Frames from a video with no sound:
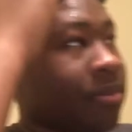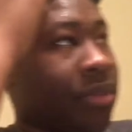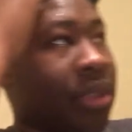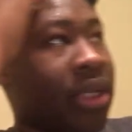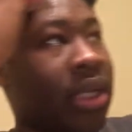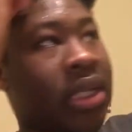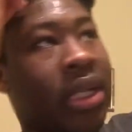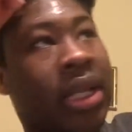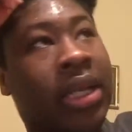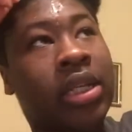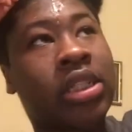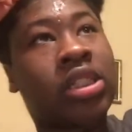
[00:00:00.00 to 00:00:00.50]
at
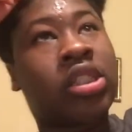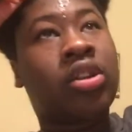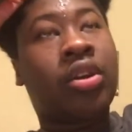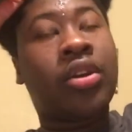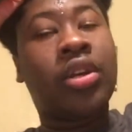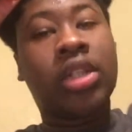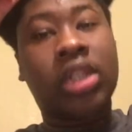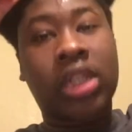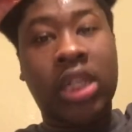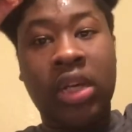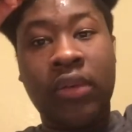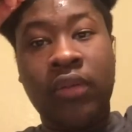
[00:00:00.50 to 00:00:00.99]
like a certain
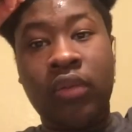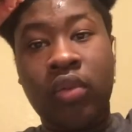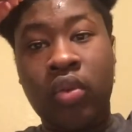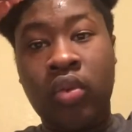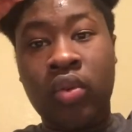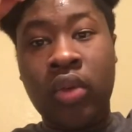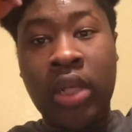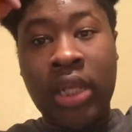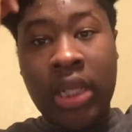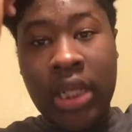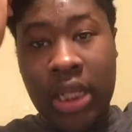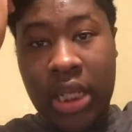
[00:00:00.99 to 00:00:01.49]
level,
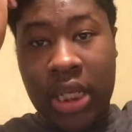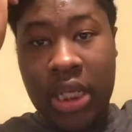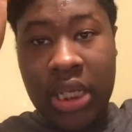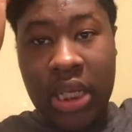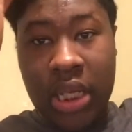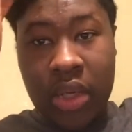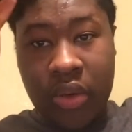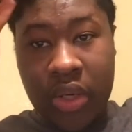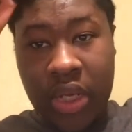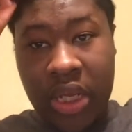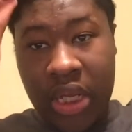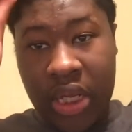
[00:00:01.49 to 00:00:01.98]
and they would
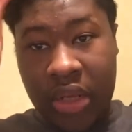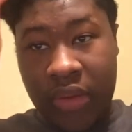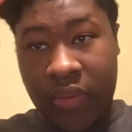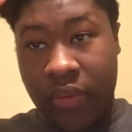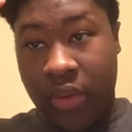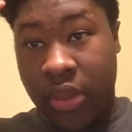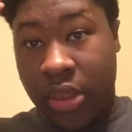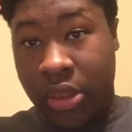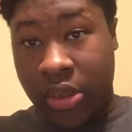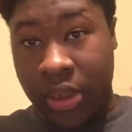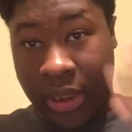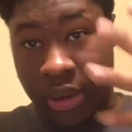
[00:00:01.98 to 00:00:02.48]
have
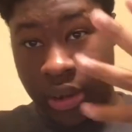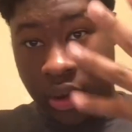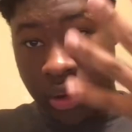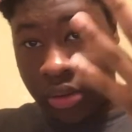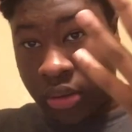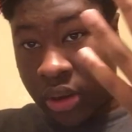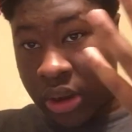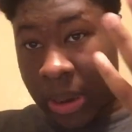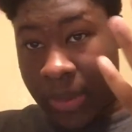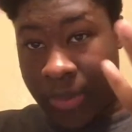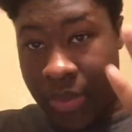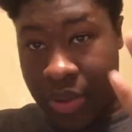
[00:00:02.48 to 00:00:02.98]
like certain
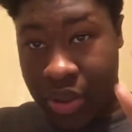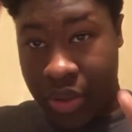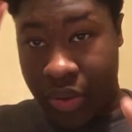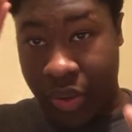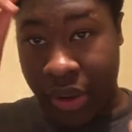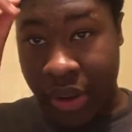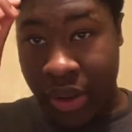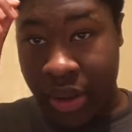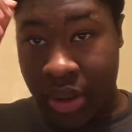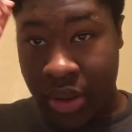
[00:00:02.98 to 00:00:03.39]
type of dreads,